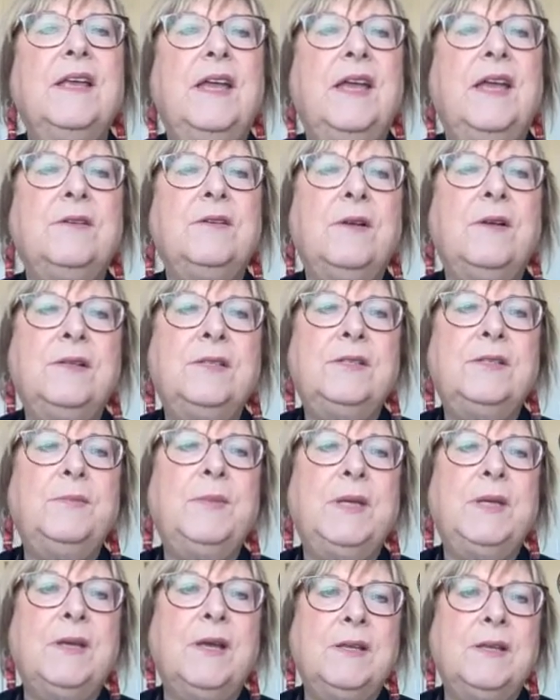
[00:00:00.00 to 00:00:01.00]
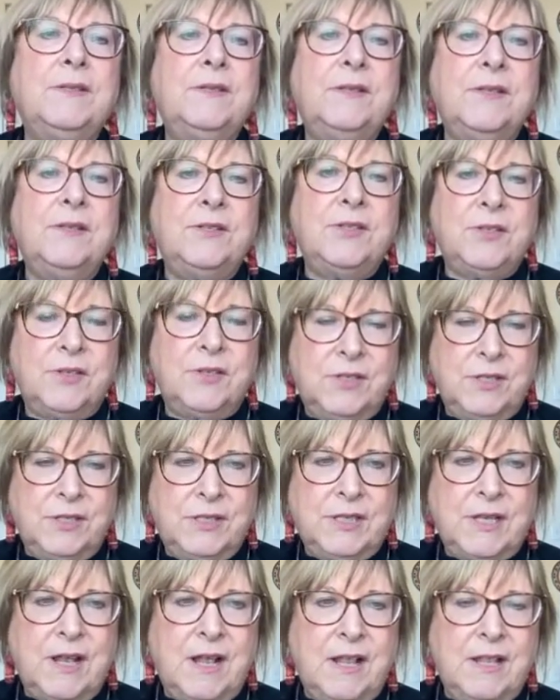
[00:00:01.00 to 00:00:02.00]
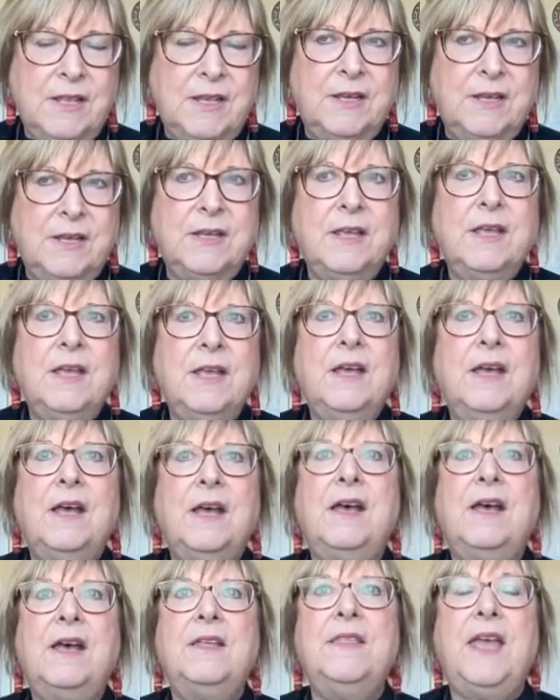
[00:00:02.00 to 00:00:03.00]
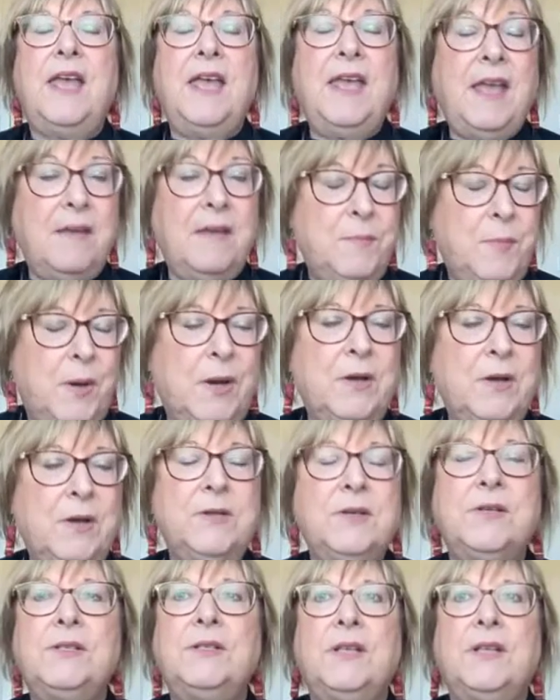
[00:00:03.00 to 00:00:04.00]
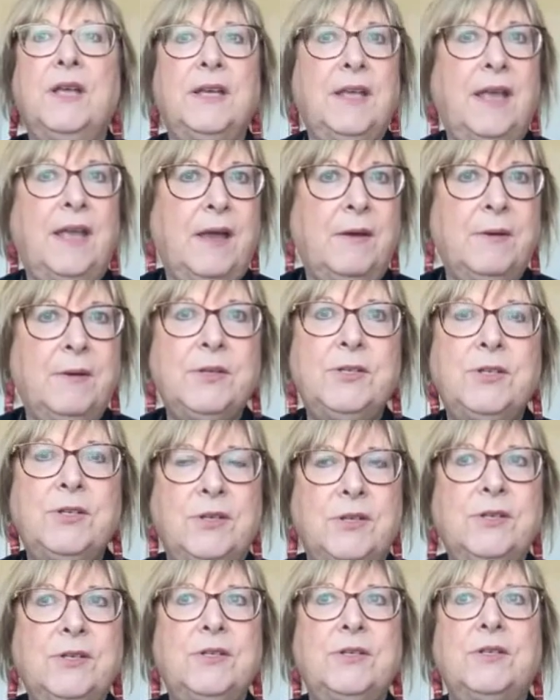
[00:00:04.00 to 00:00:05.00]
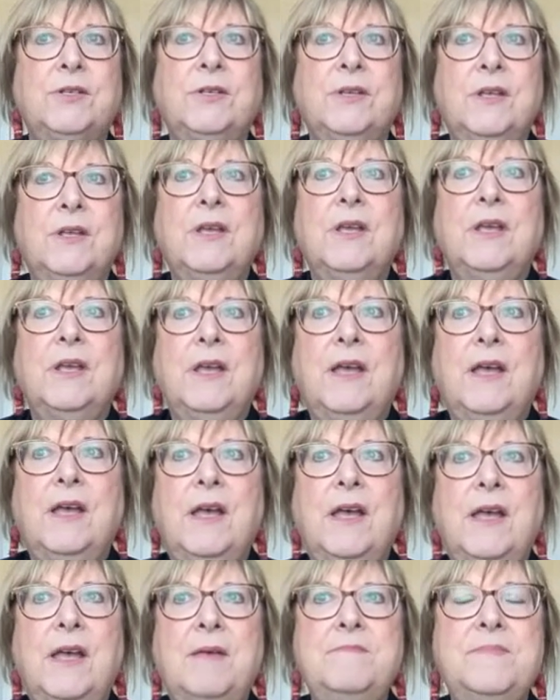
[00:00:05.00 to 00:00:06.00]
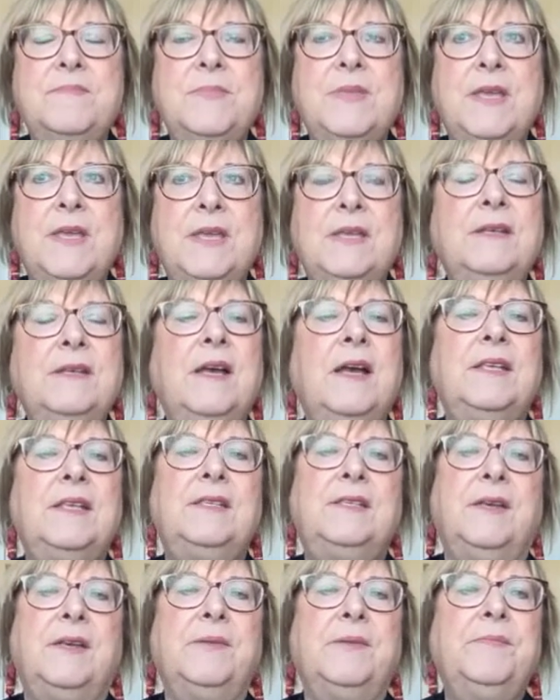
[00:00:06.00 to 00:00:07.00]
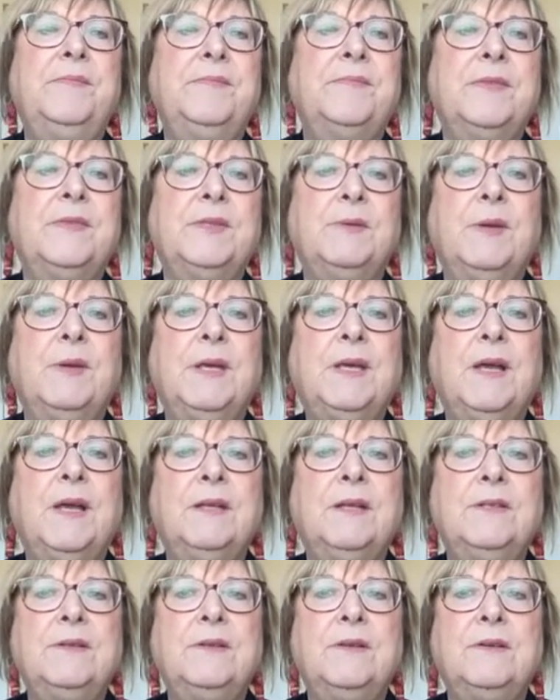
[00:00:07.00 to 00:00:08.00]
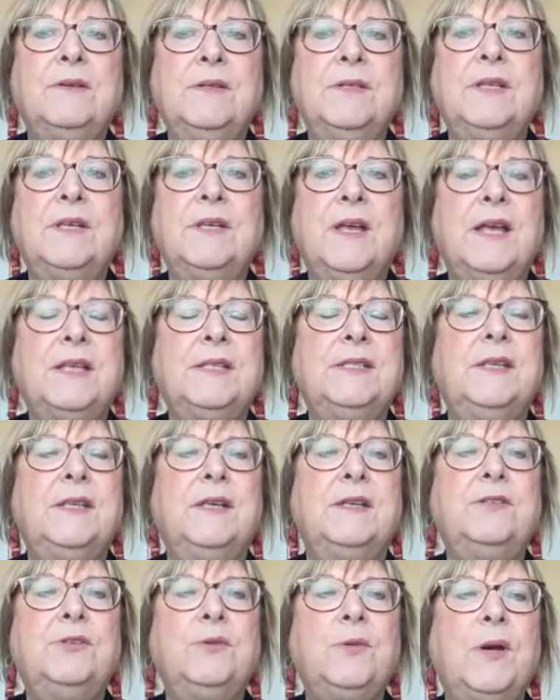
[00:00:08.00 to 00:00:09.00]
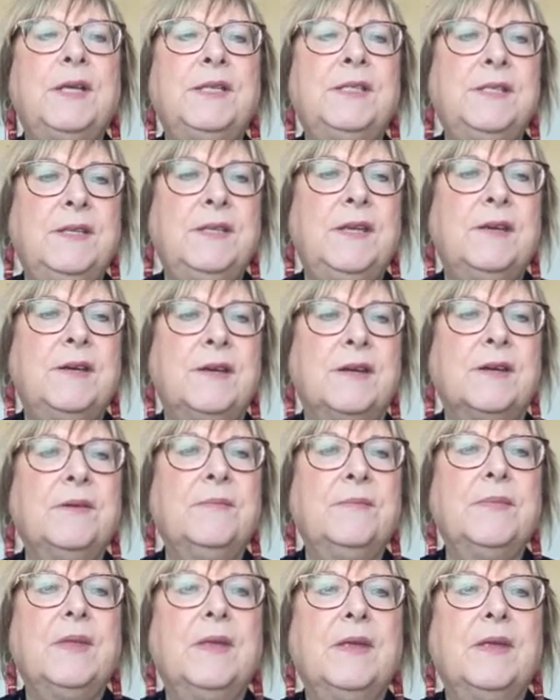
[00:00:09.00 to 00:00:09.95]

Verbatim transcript: And also because of the Church of Scotland, uh, they have partners like our church um, in Gaza. So I got to go into Gaza twice a year,